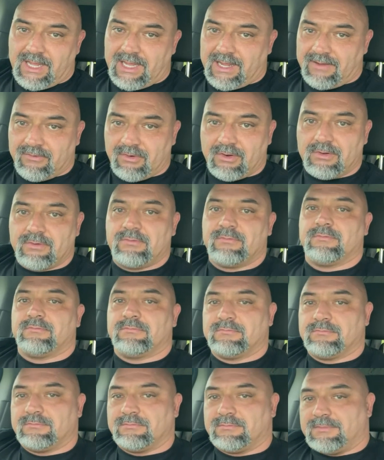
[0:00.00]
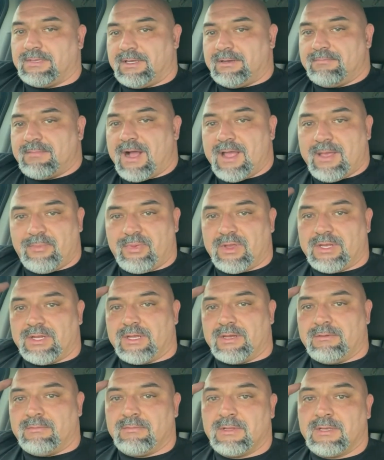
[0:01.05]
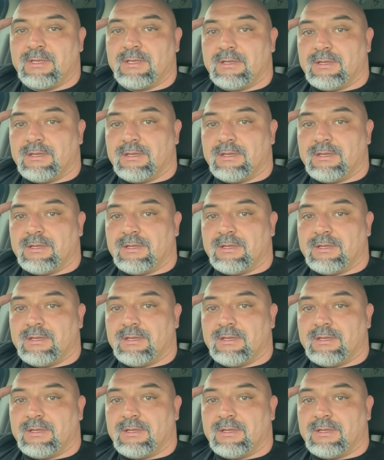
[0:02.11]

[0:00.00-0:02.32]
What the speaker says: ever, in my opinion.